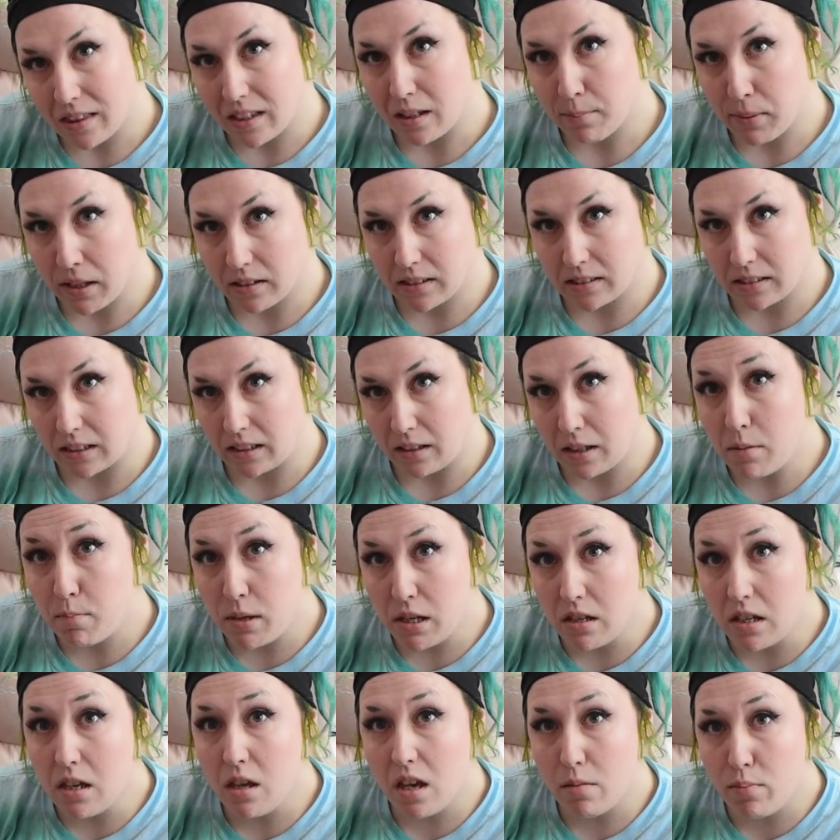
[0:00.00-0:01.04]
the epoxy
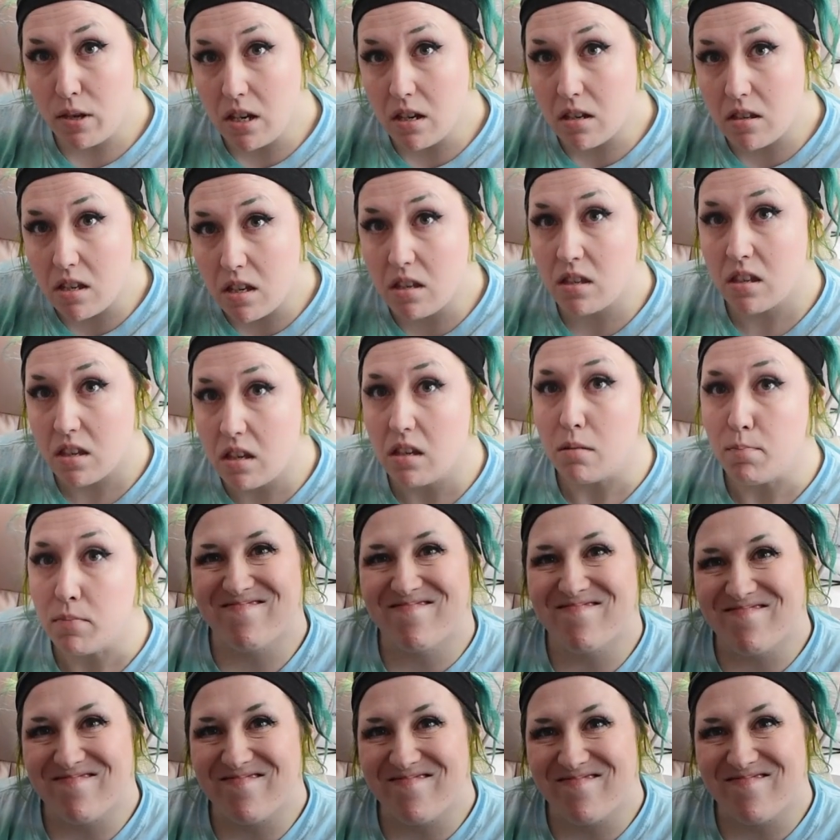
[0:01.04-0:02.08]
sculpt,
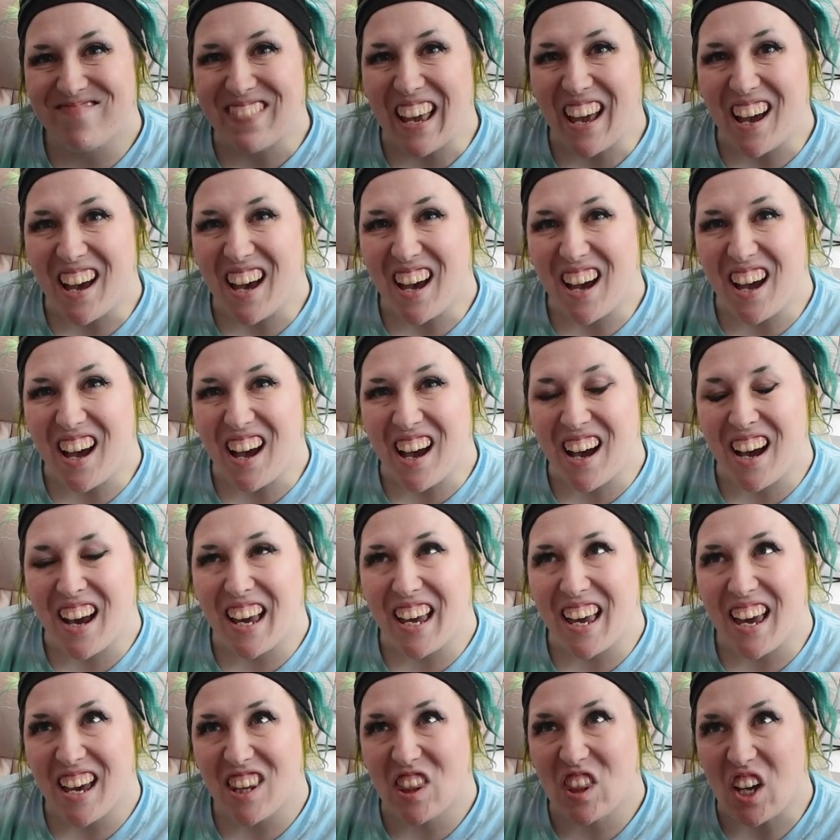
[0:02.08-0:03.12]

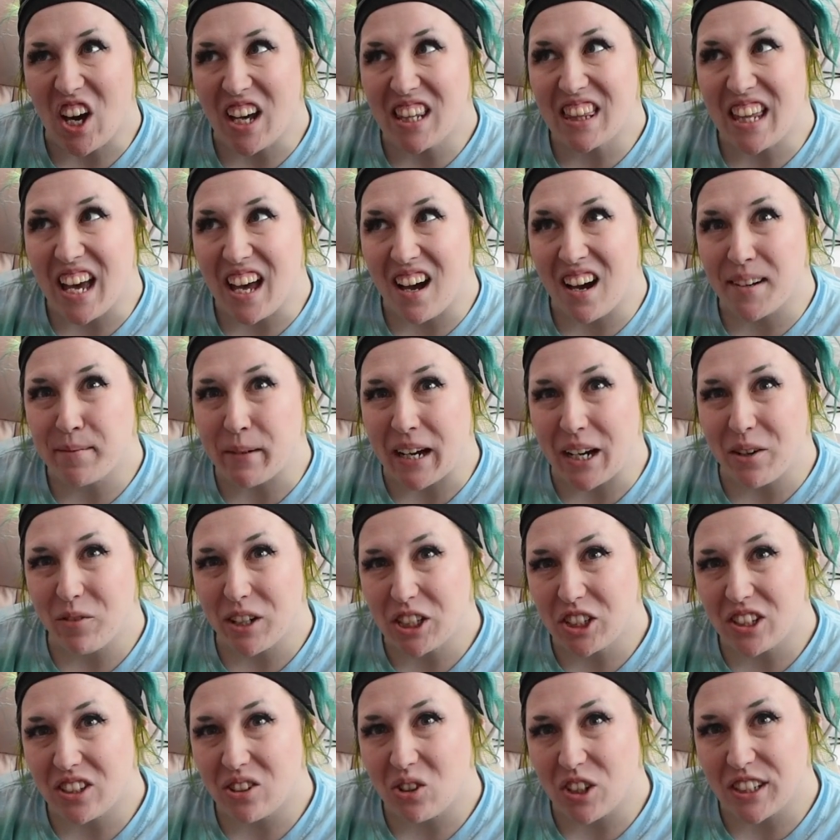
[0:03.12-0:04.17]
I had thought that on my
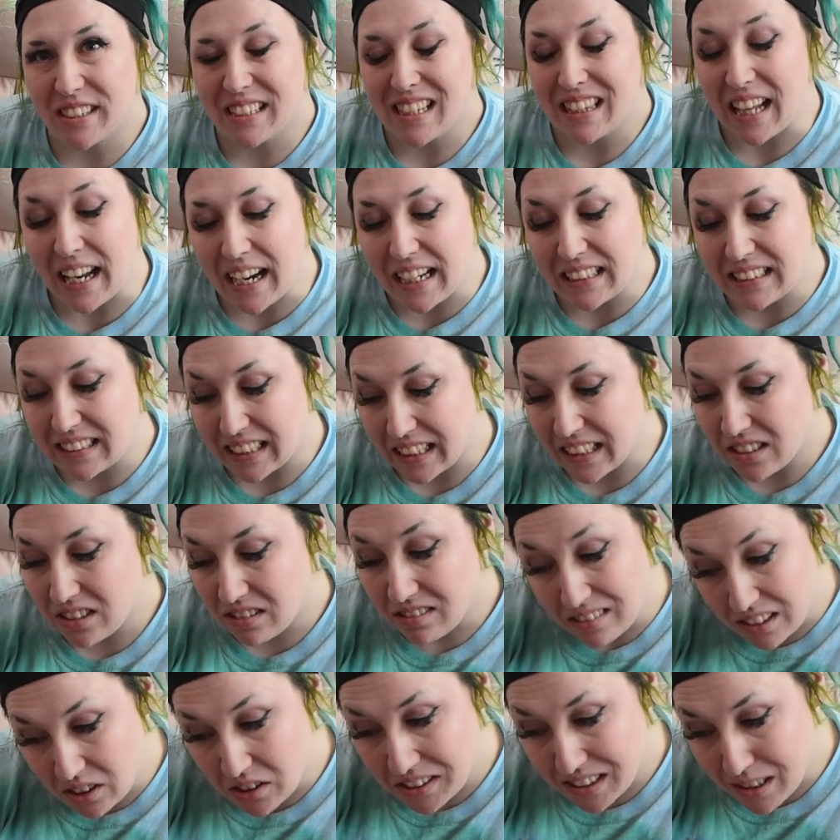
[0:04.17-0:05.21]
original corset that I did
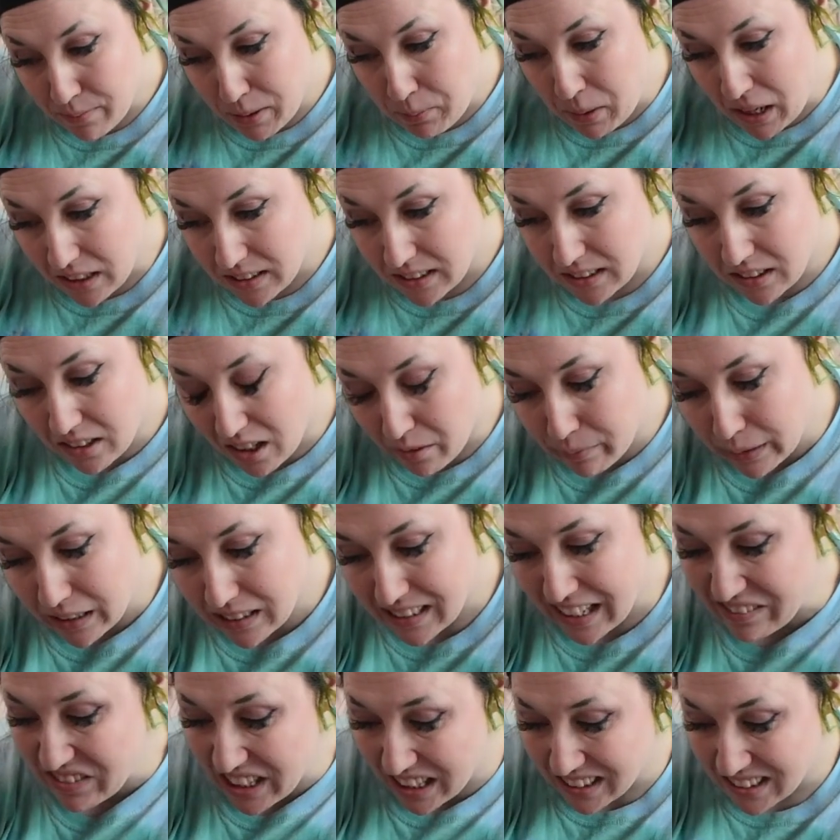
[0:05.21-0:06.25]
use some epoxy sculpt because
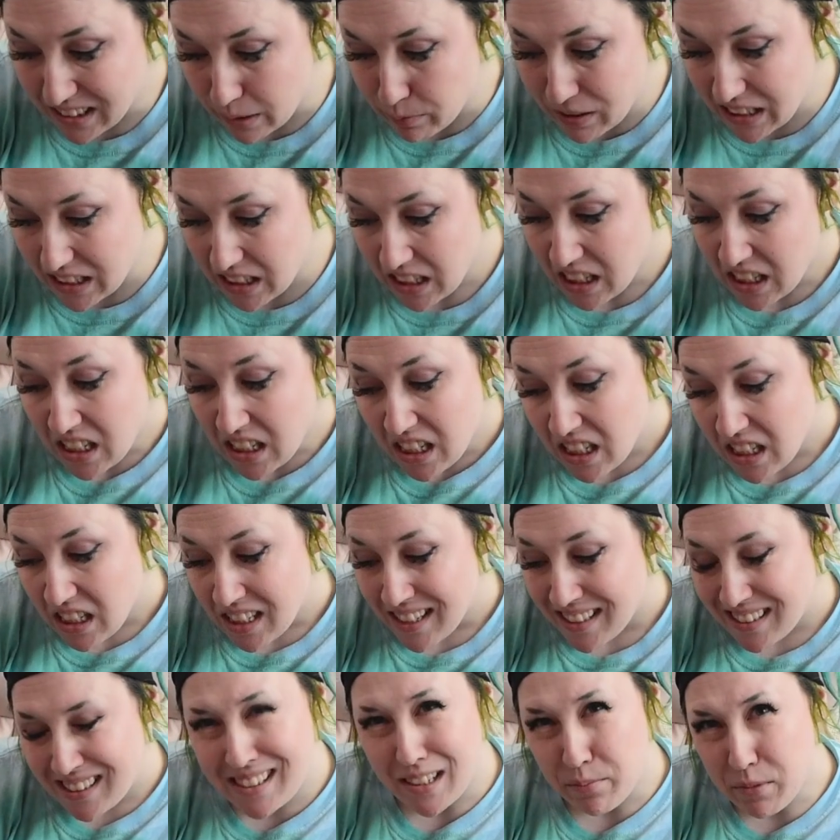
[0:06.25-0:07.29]
I've done something
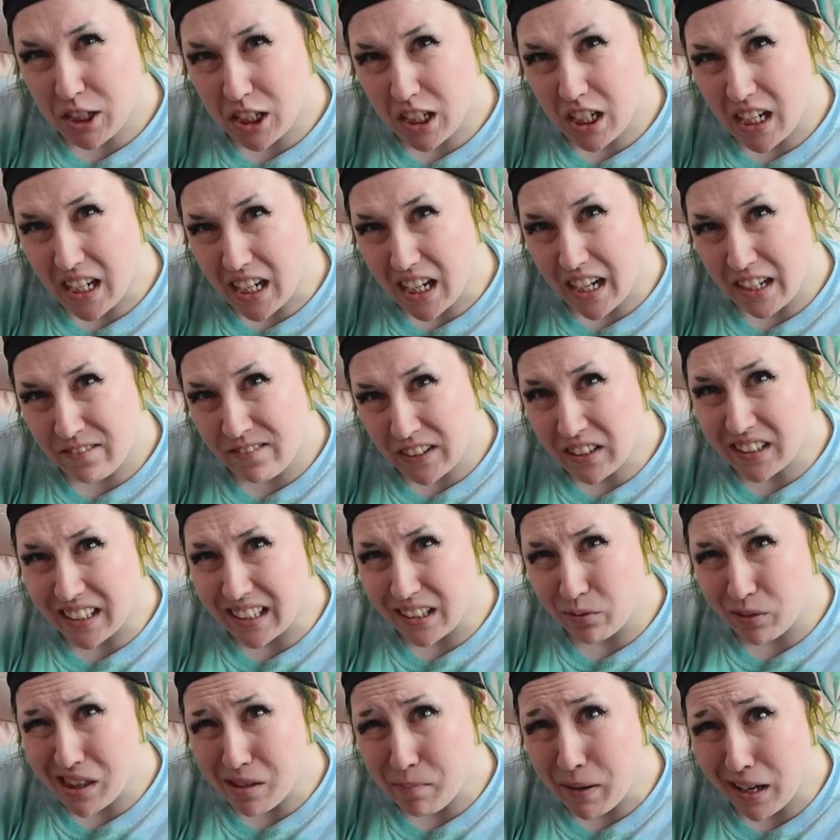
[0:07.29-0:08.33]
similar and I had filled it in
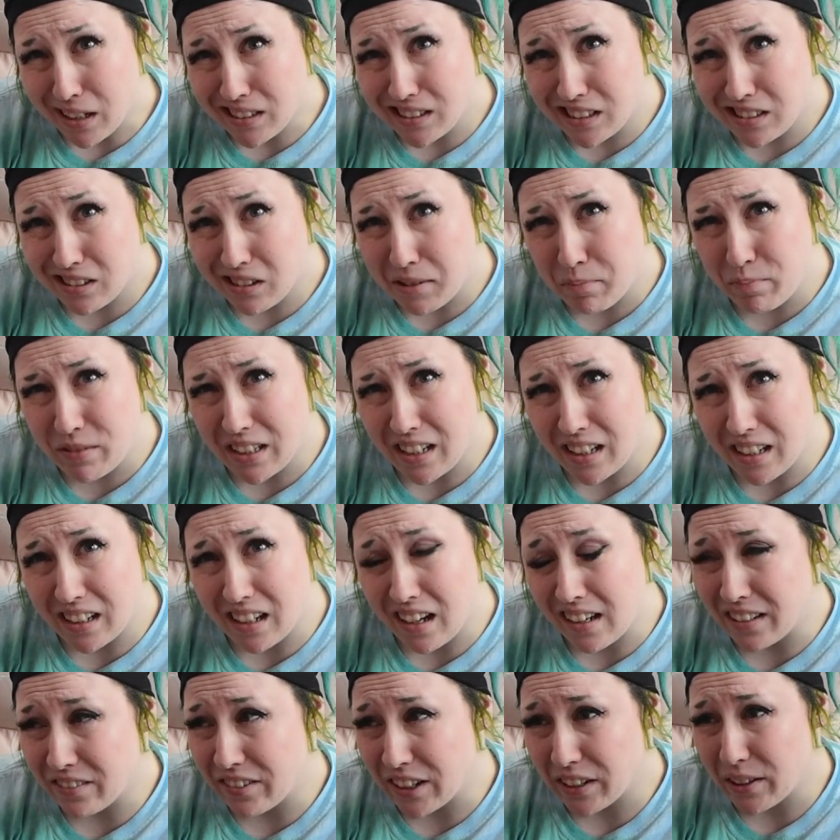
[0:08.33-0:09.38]
with epoxy sculpt
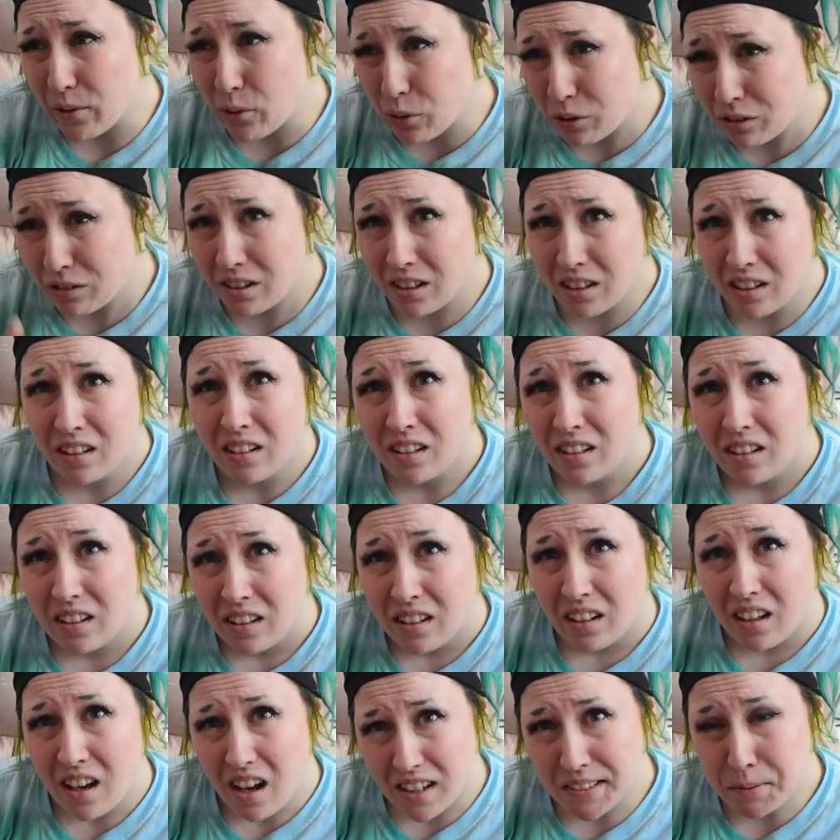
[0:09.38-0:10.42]
on a very old
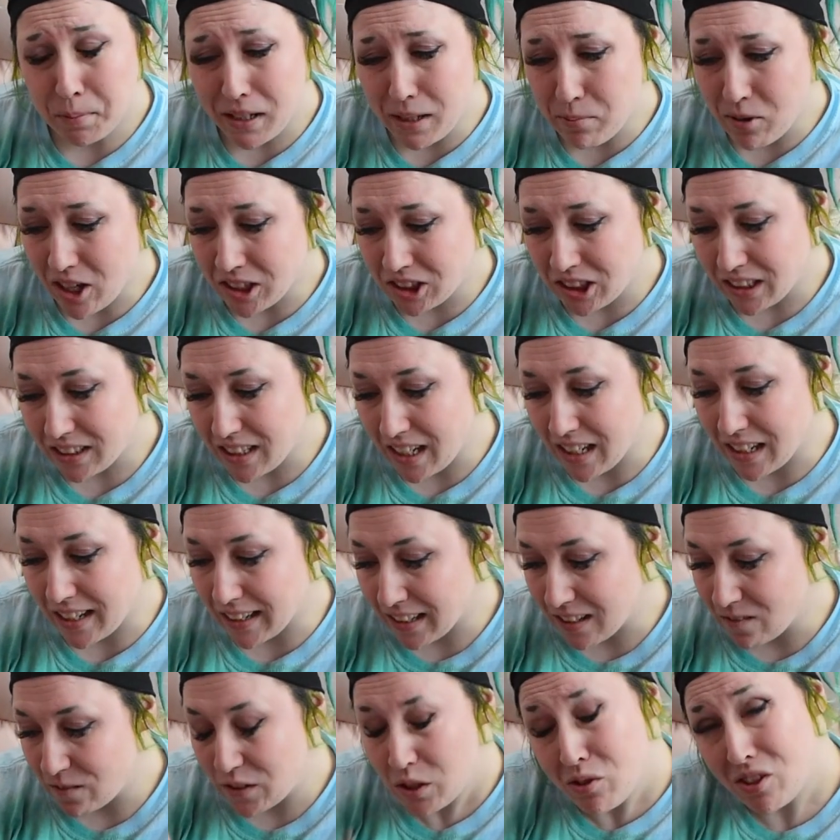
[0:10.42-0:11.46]
cosplay project, and I
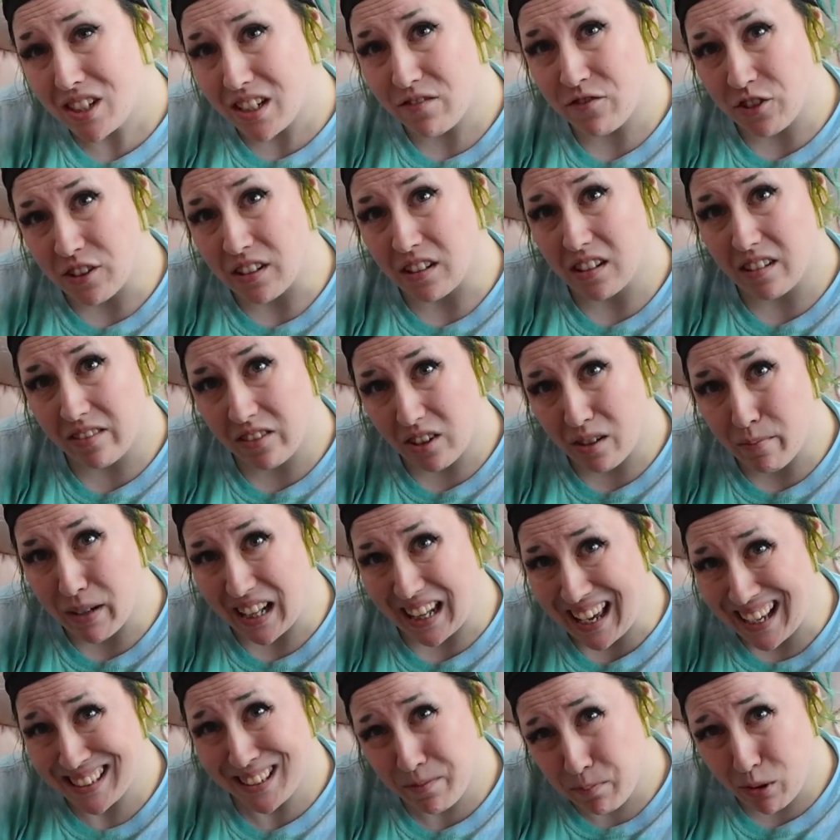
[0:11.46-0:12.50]
confused it for my
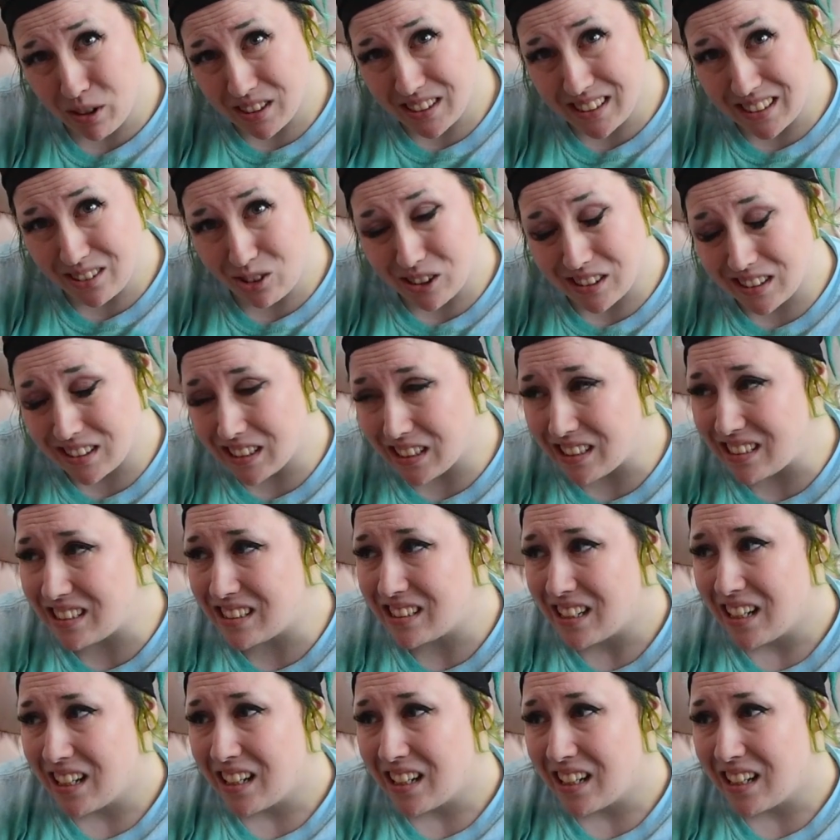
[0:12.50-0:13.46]
last porcelain corset.